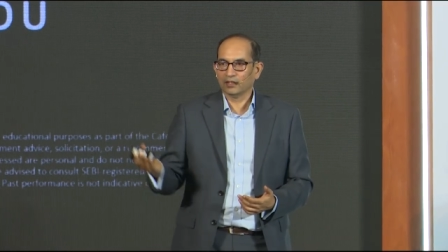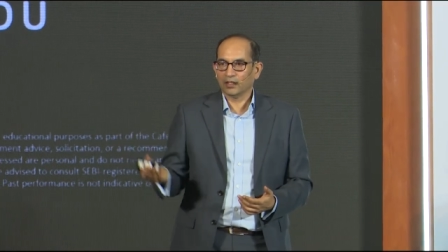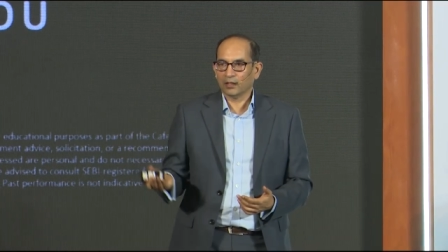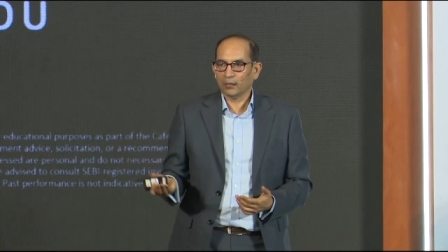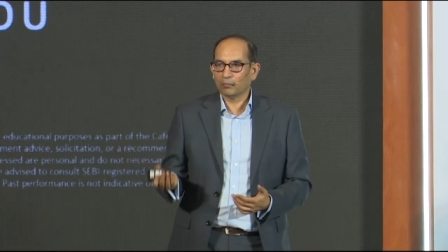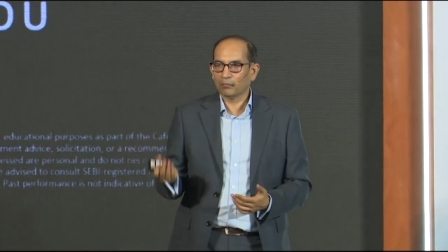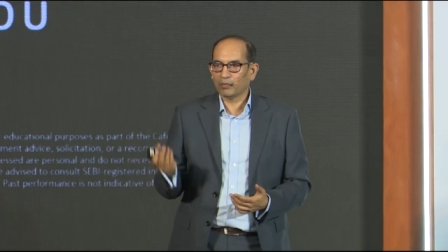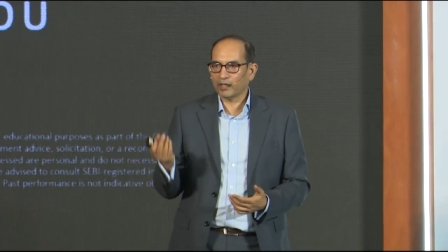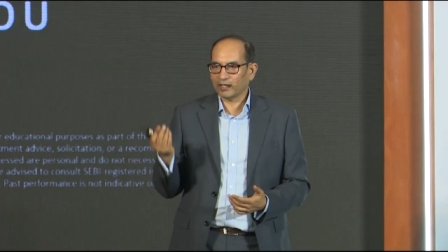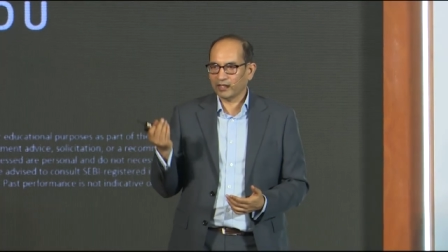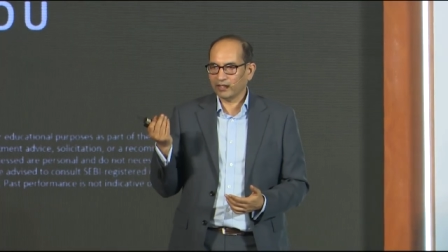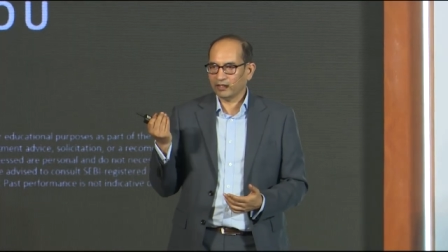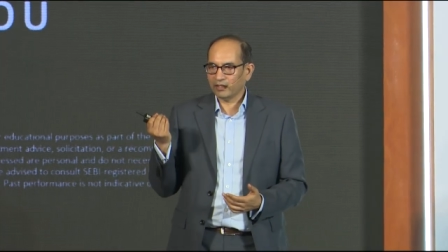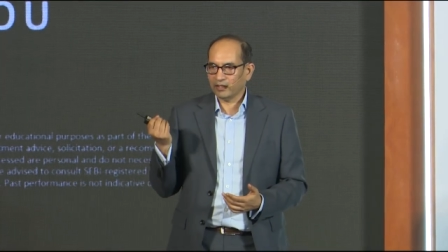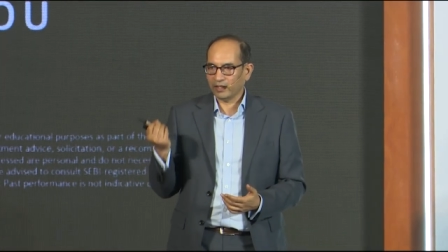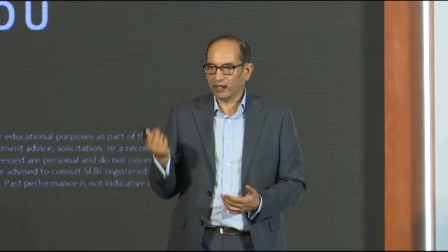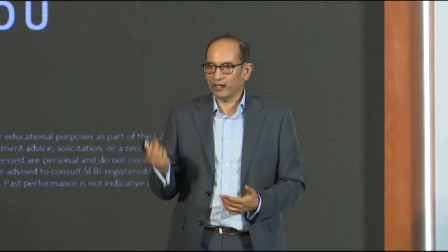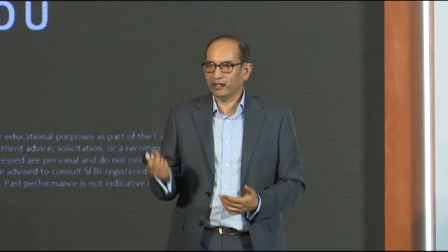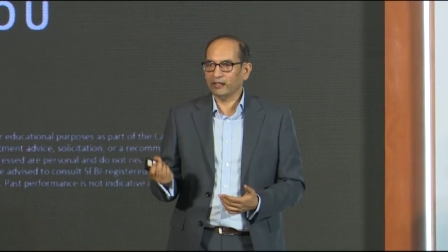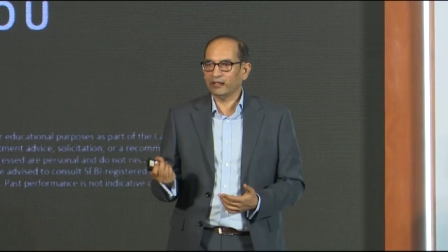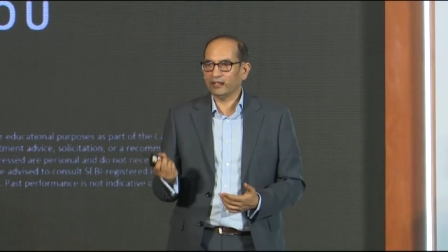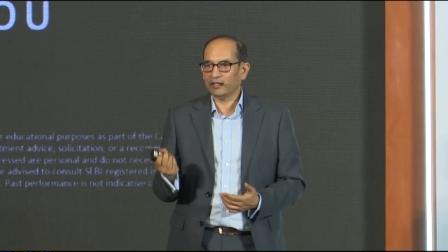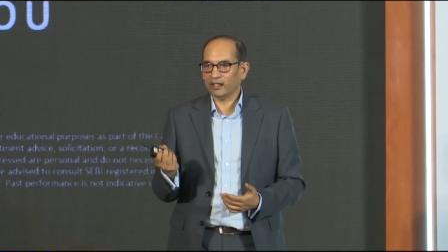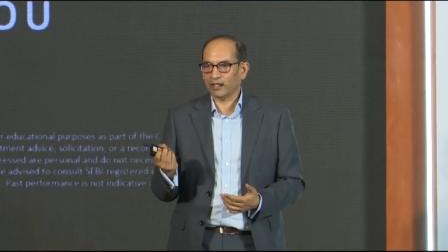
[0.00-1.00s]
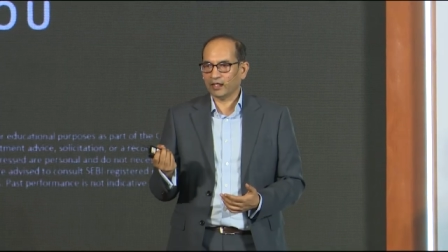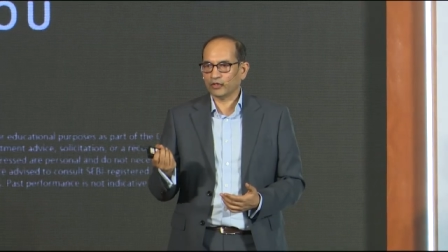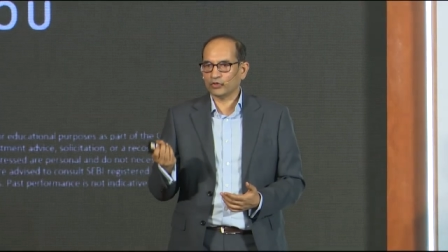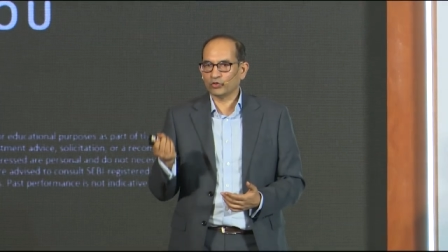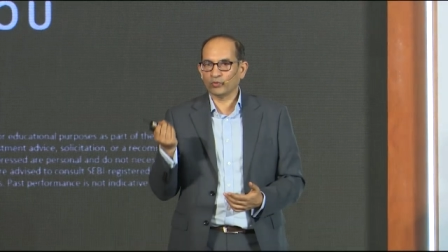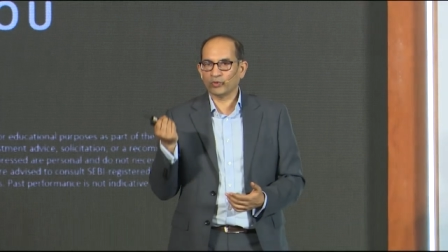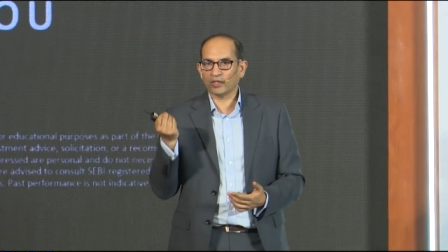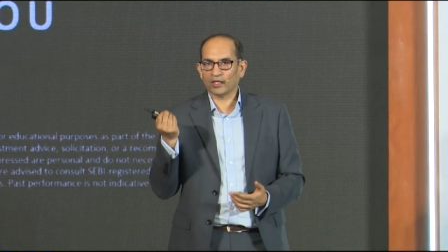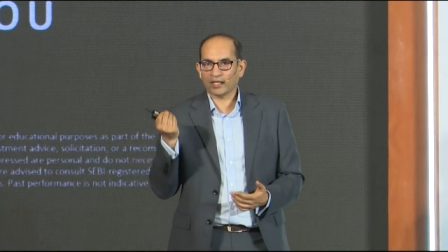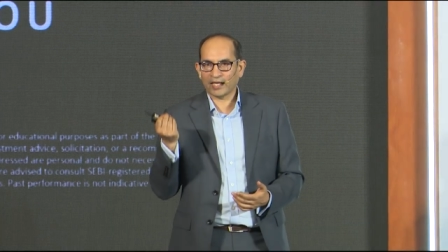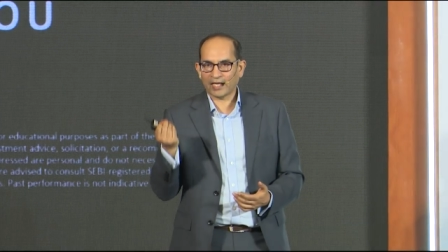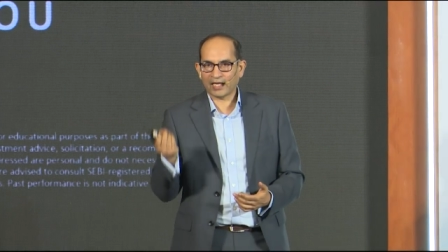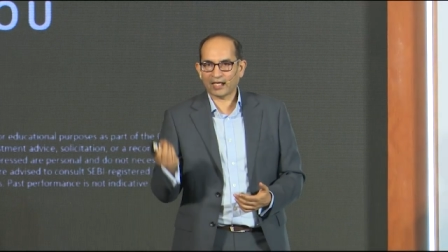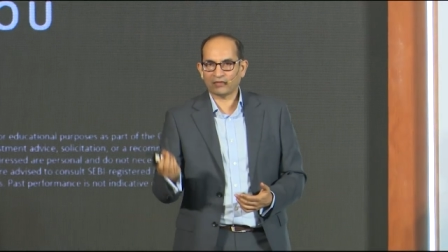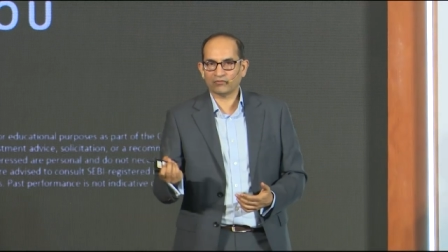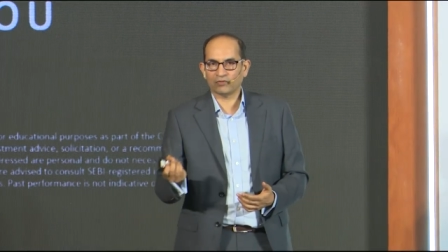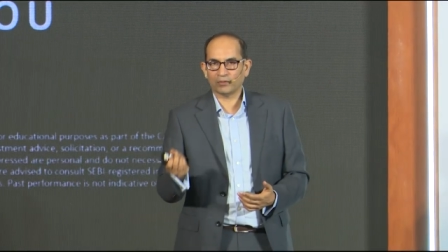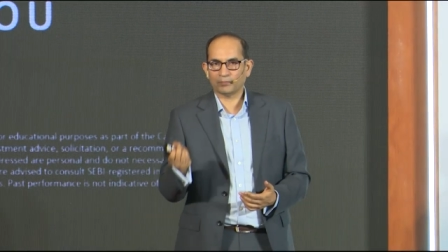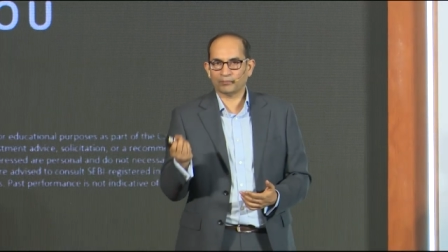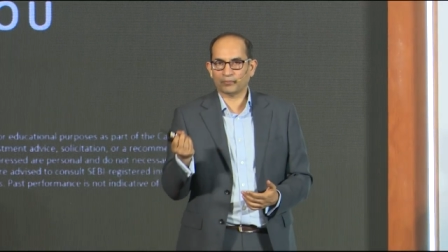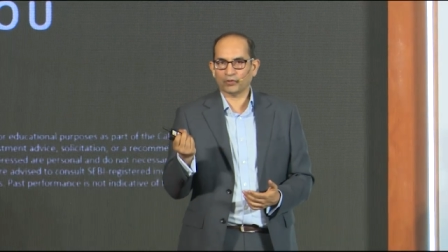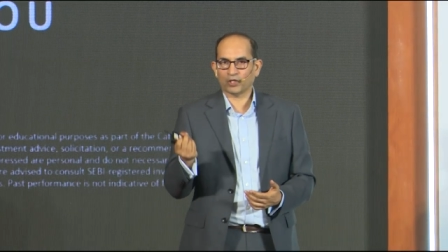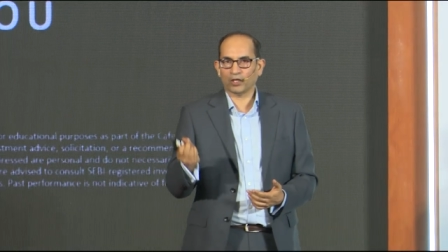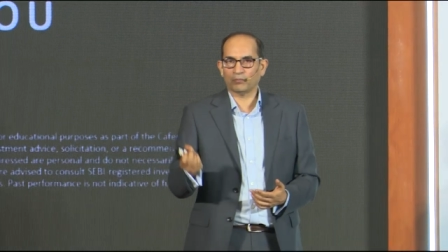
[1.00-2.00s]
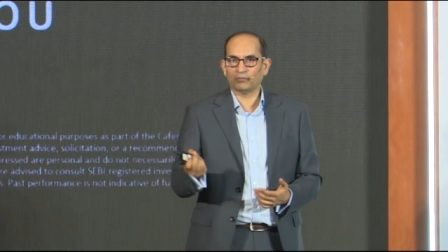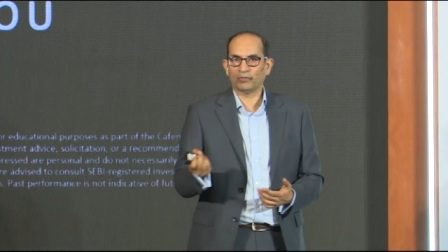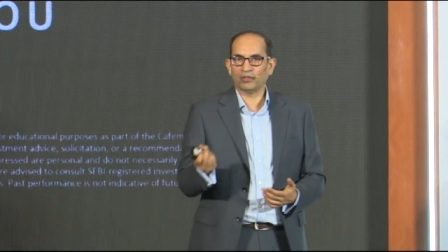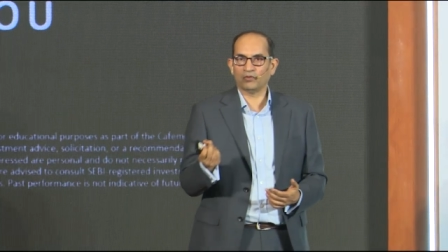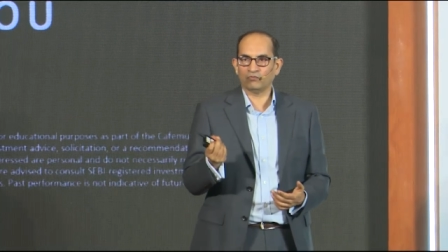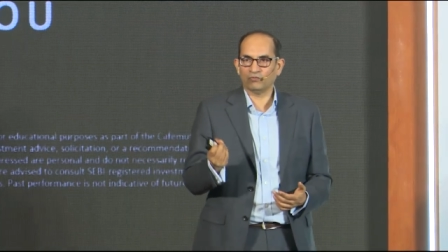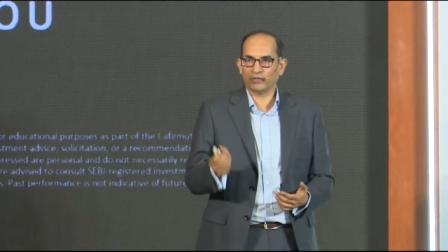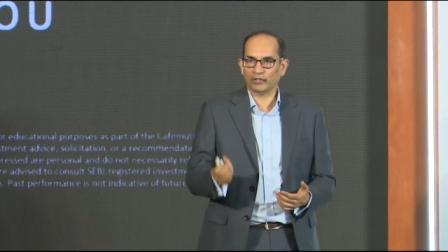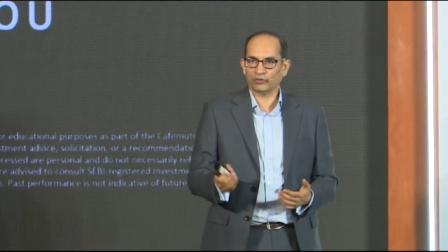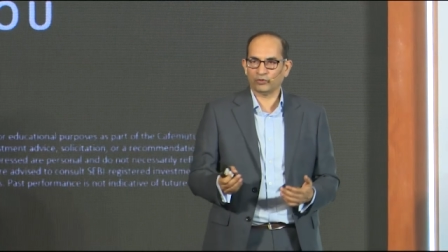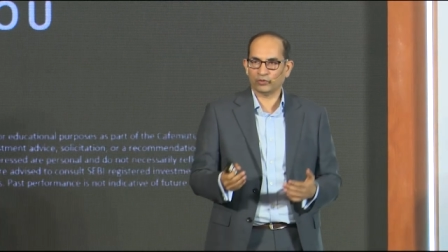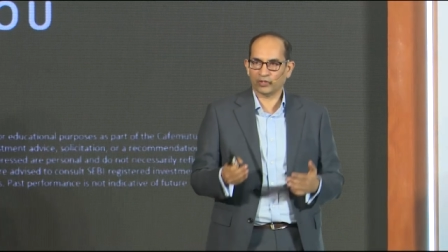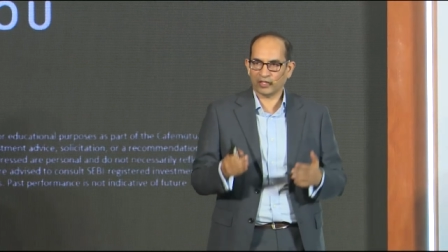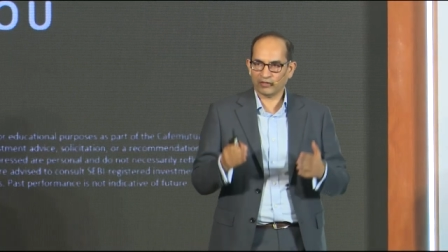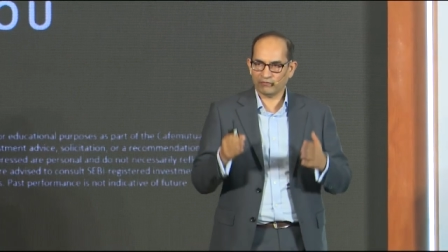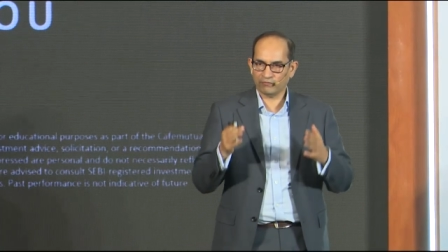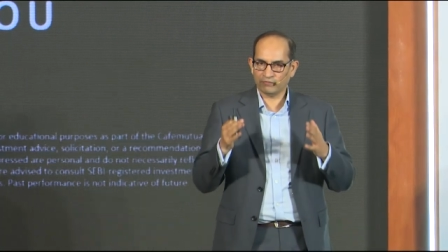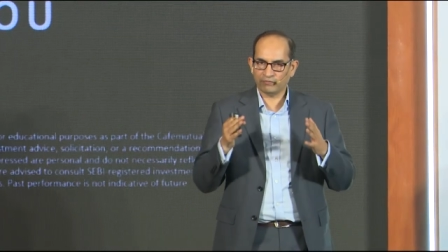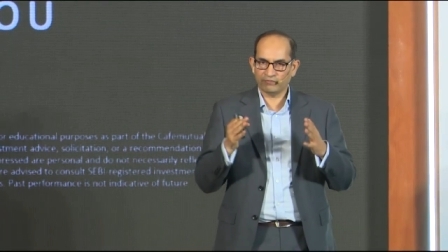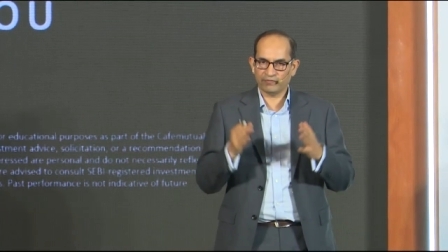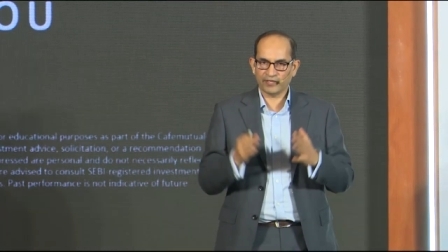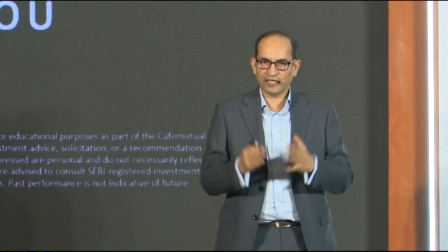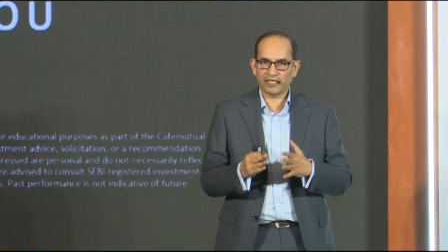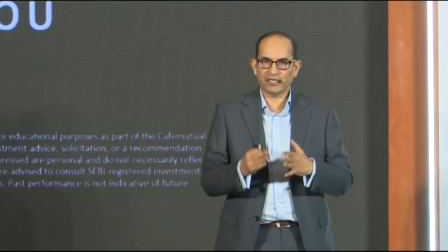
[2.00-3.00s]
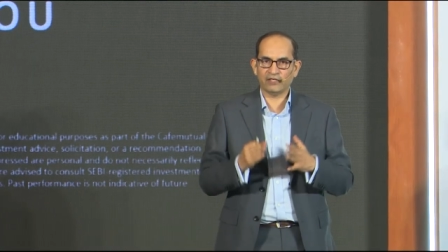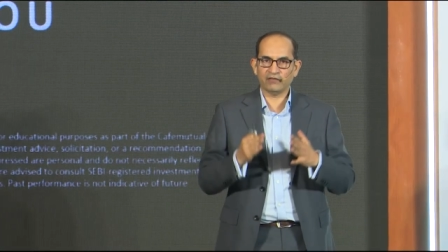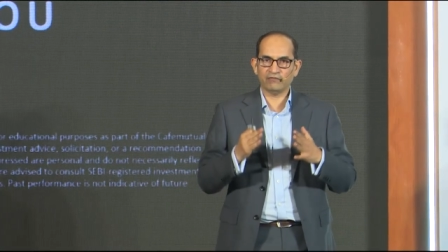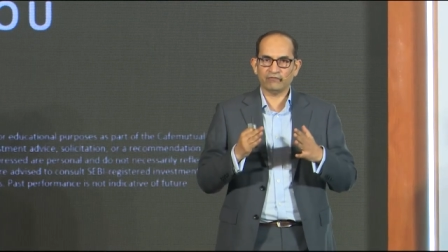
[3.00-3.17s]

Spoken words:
But in India, you will have a problem when you have very,